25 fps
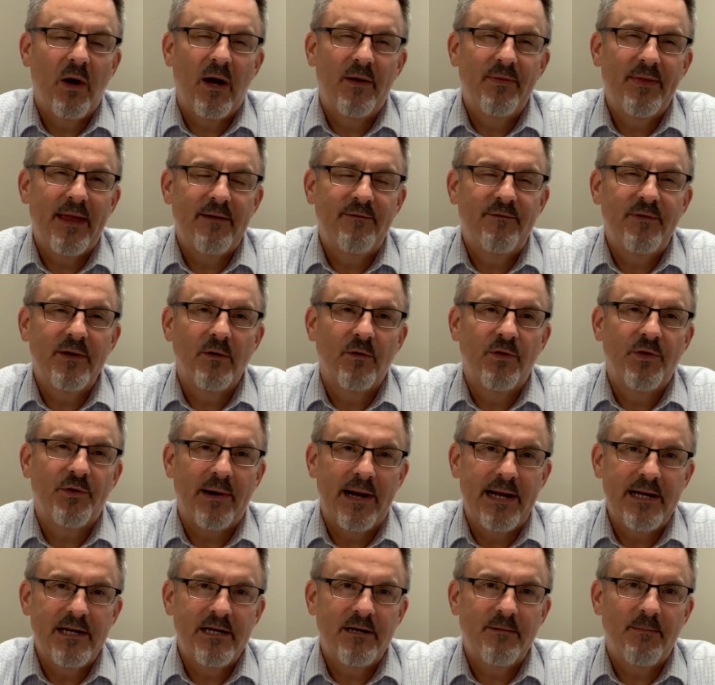they feel
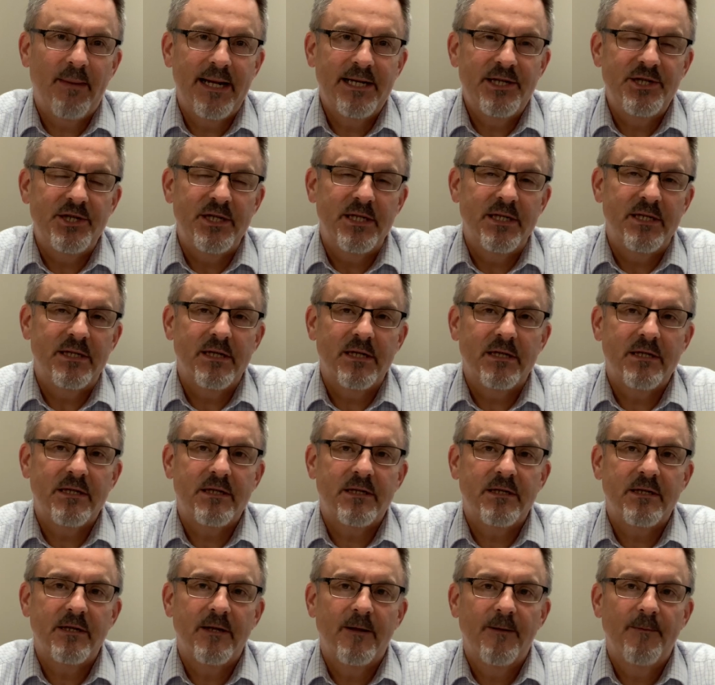threatened by
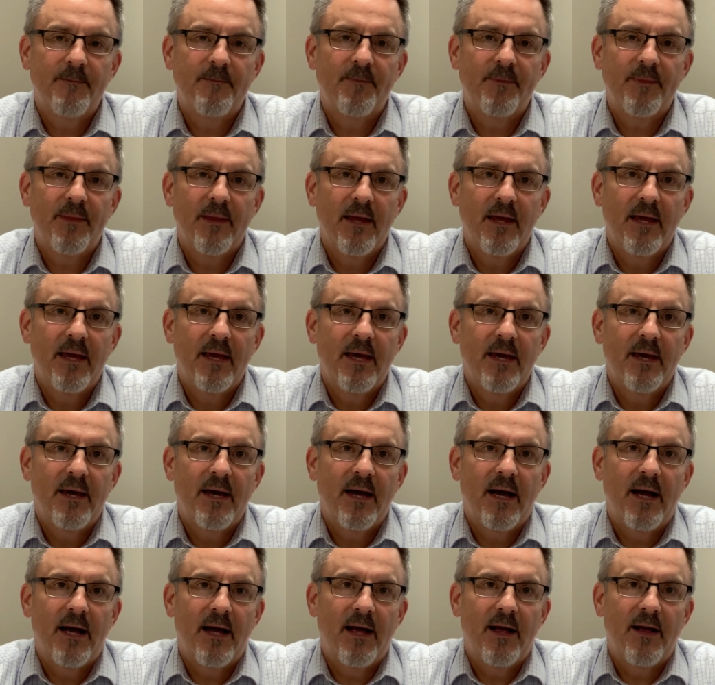Jesus.
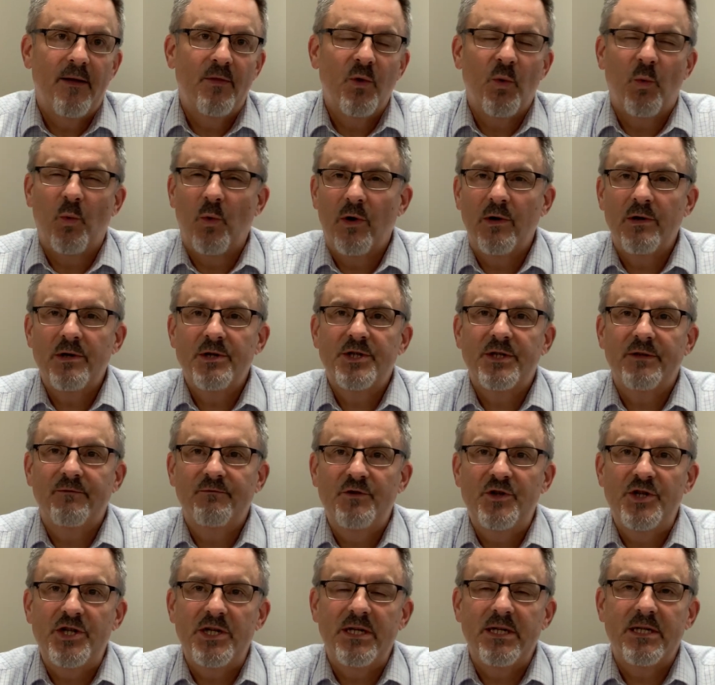The words
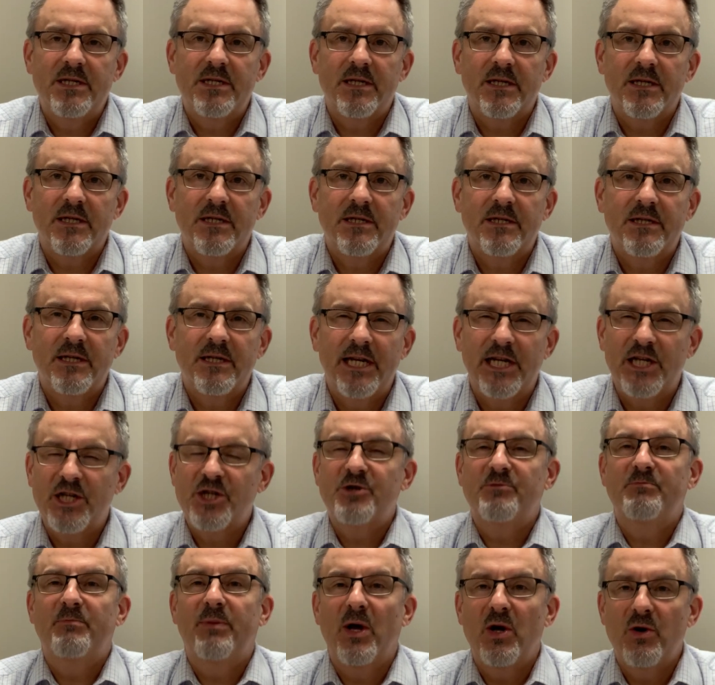of Jesus
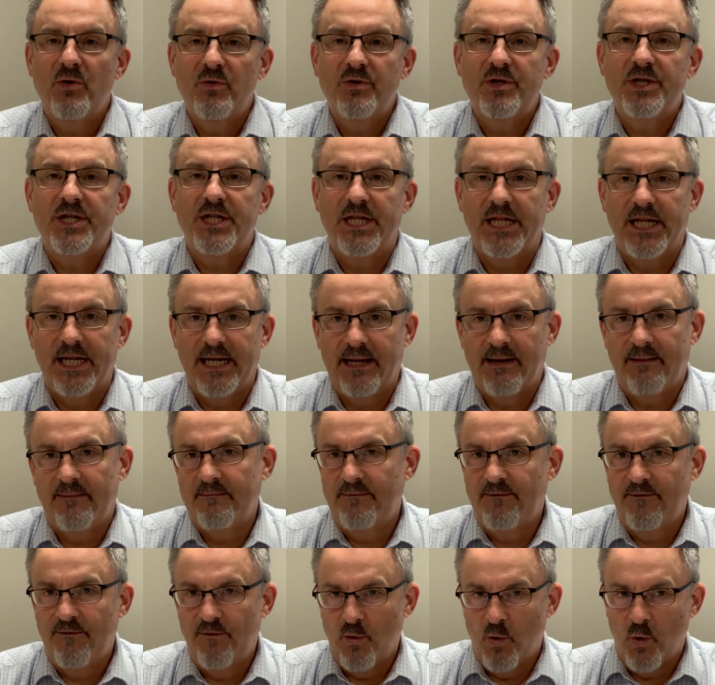expose
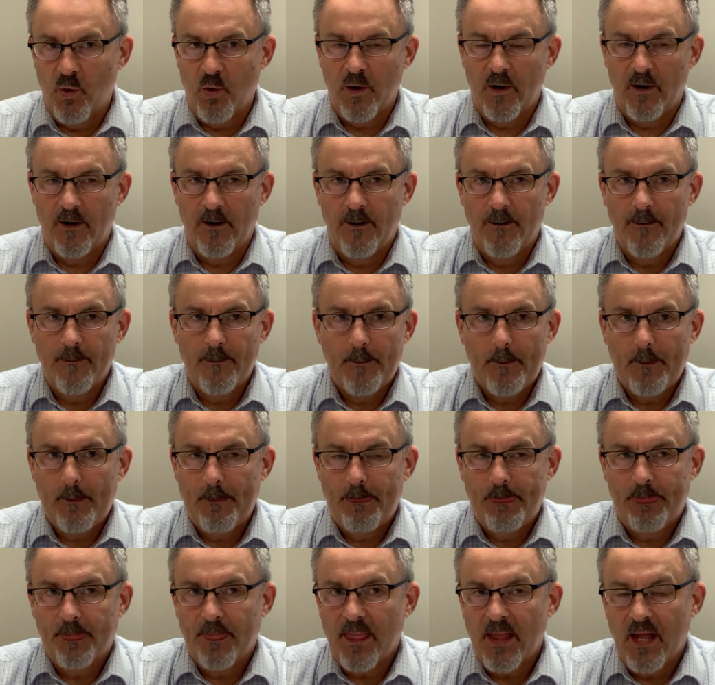them for
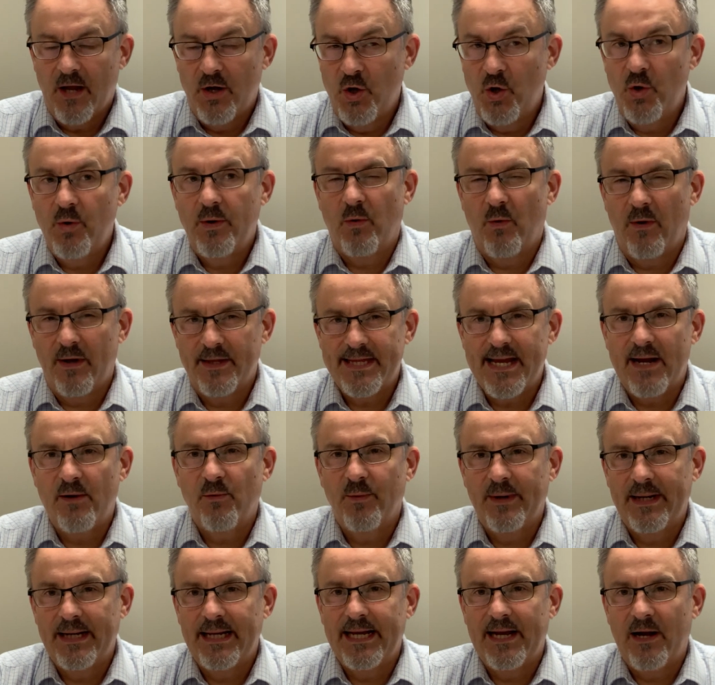who and what they
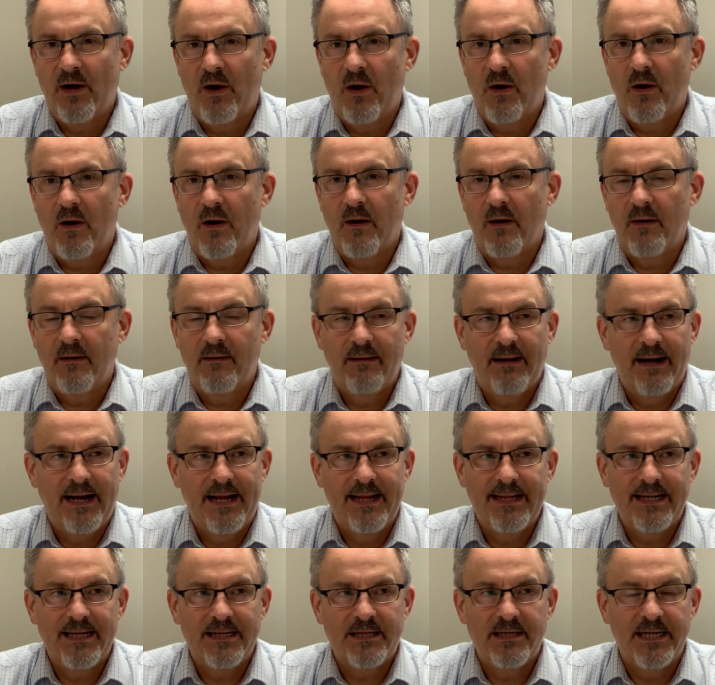really are,
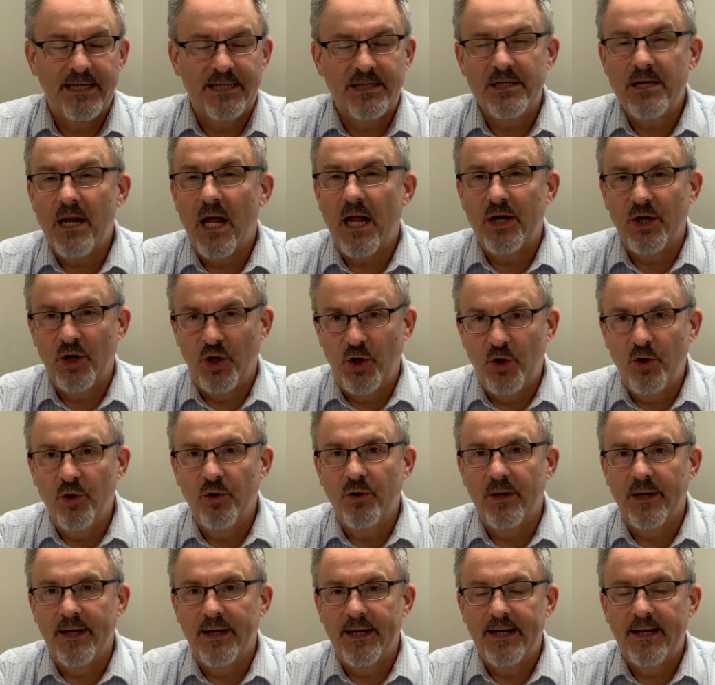and it's not
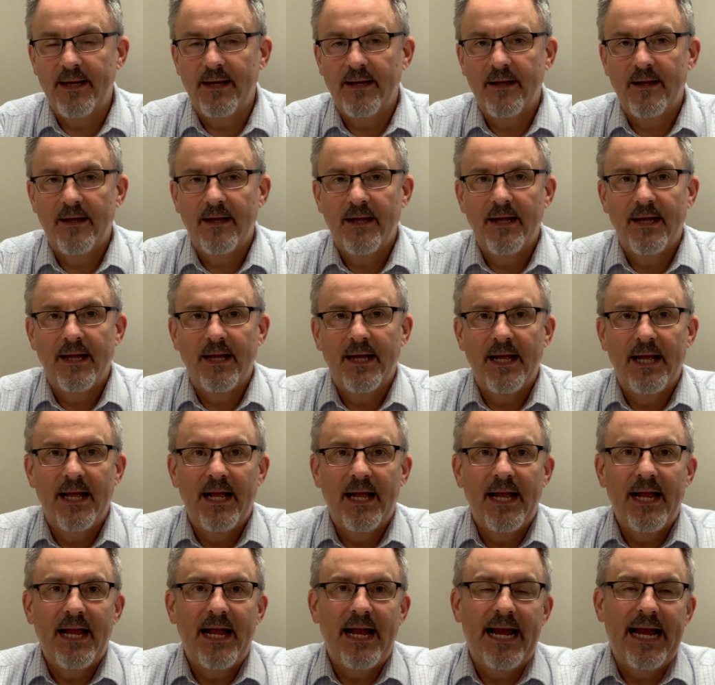good.
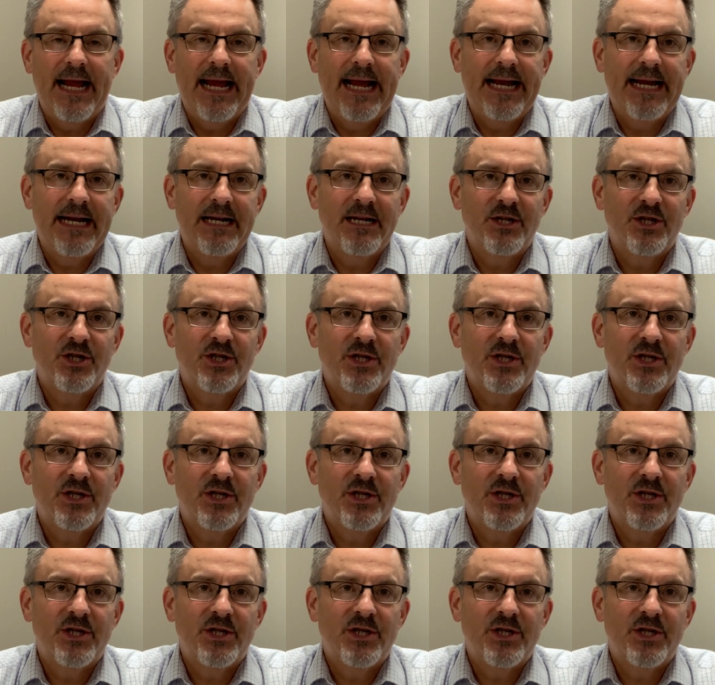And